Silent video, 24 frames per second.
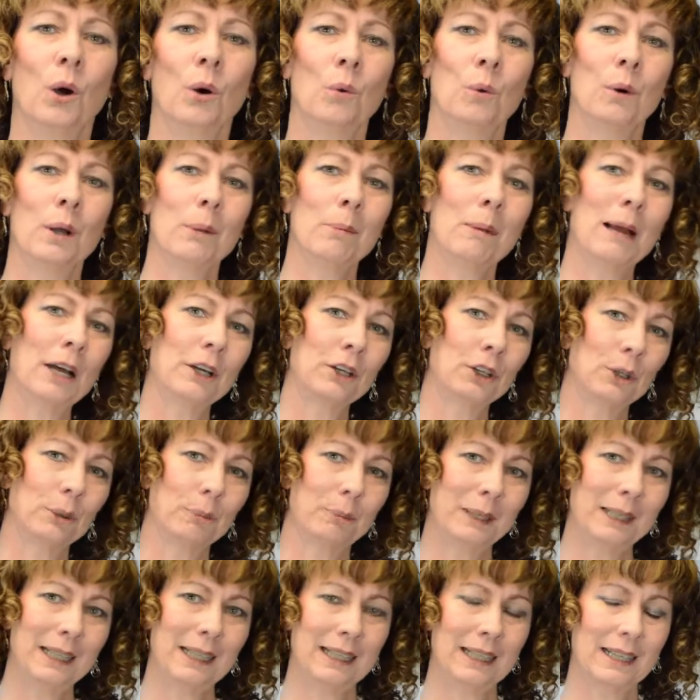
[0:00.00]
What about your
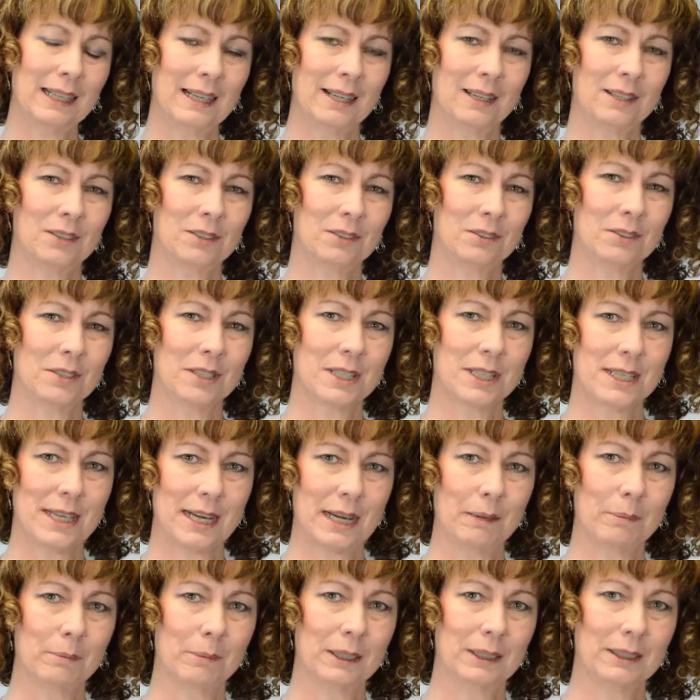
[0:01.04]
P&L
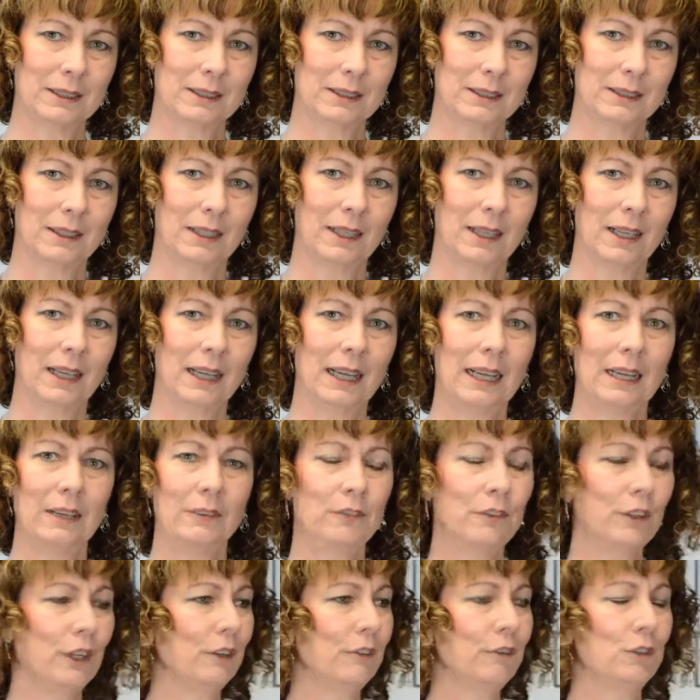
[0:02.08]
statement?
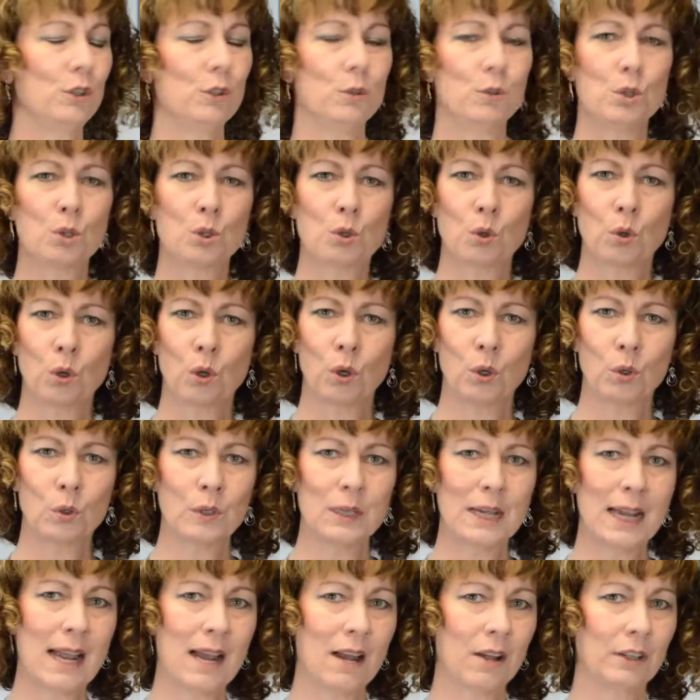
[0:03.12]
If you scroll
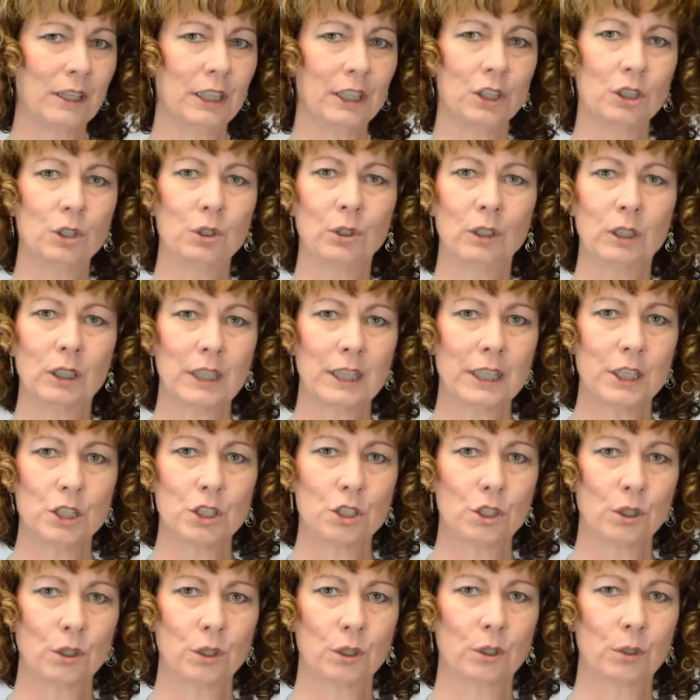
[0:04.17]
down and you look
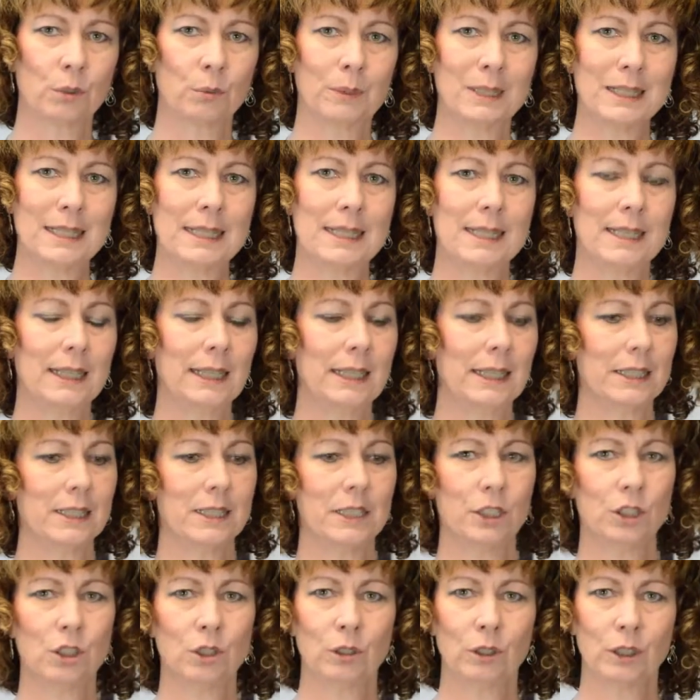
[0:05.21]
at your
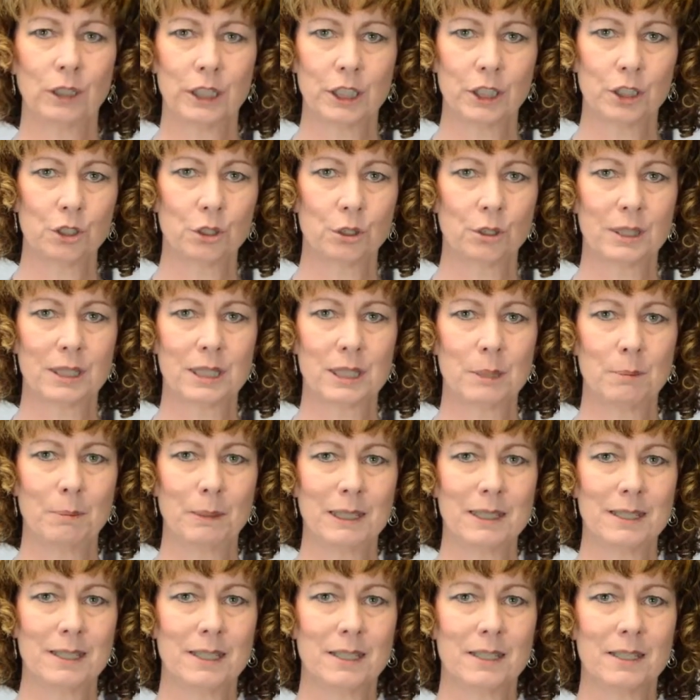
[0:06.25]
receipts and you look at your
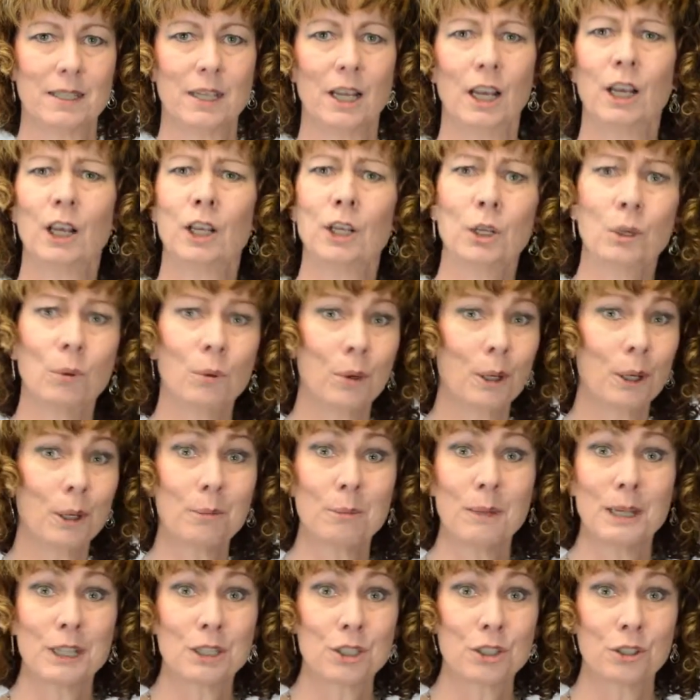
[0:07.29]
expenses, you want to
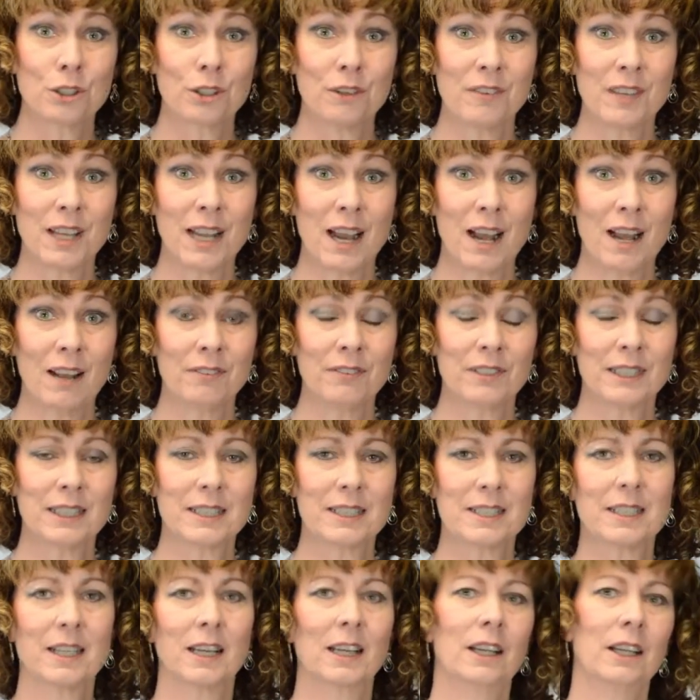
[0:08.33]
make sure of the
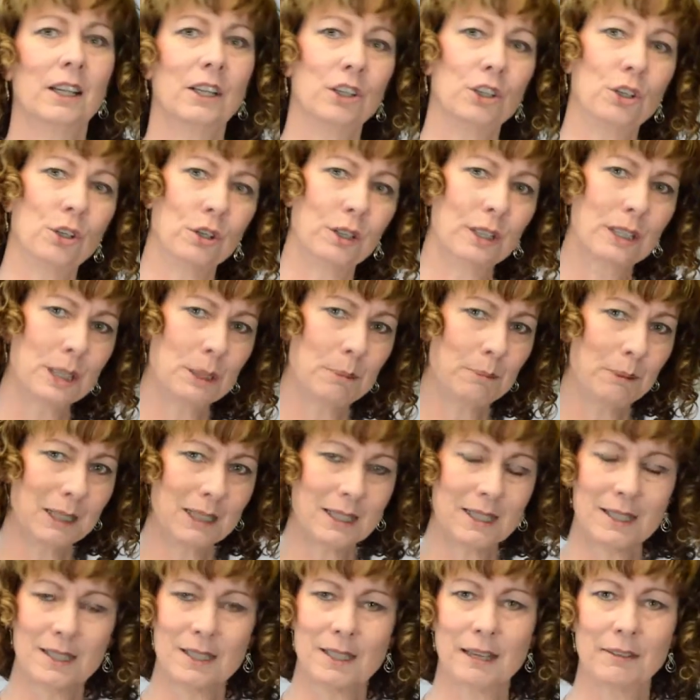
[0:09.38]
obvious. Your
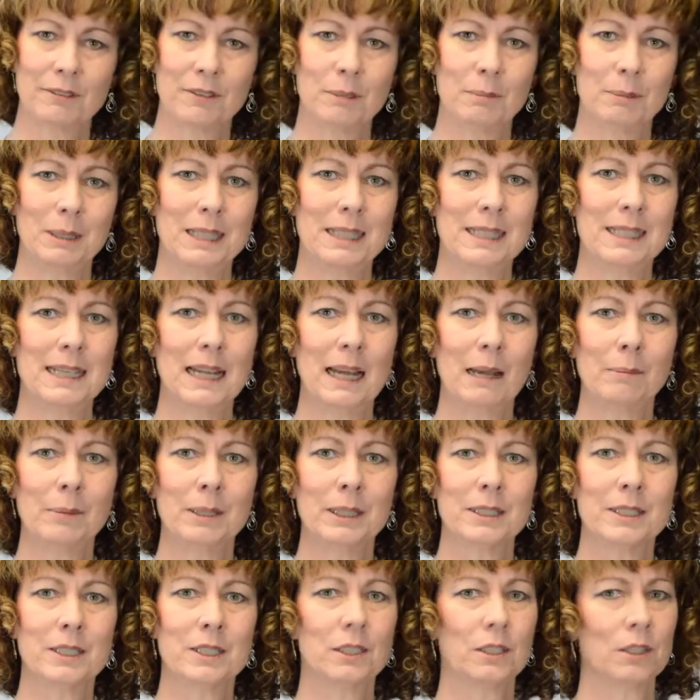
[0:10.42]
expenses have to be
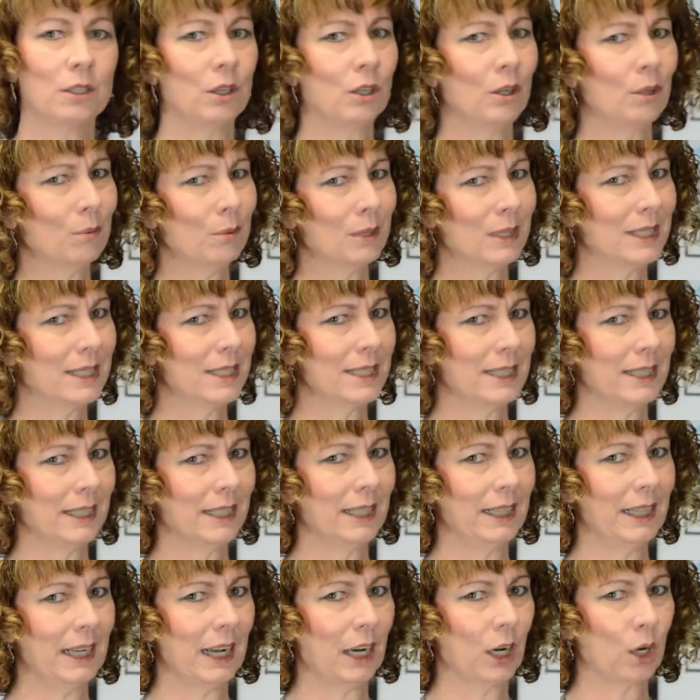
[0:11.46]
debits. You don't want to
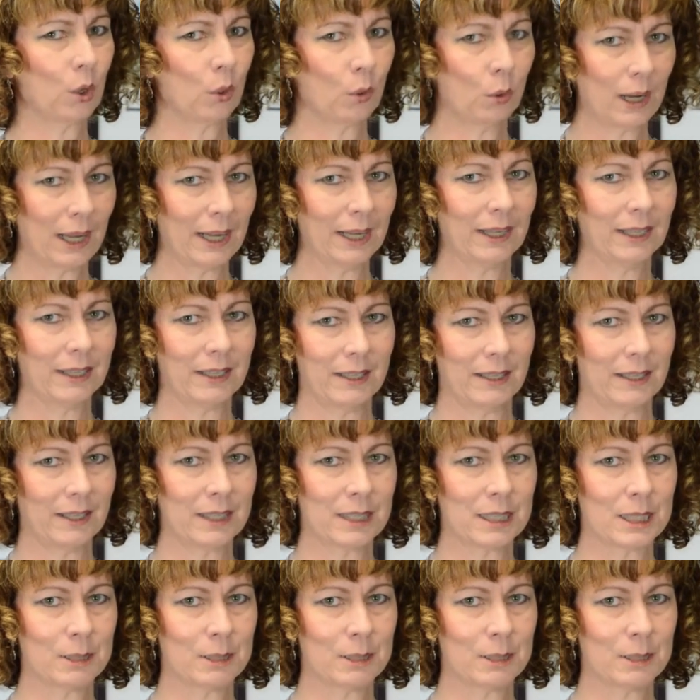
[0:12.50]
see a credit in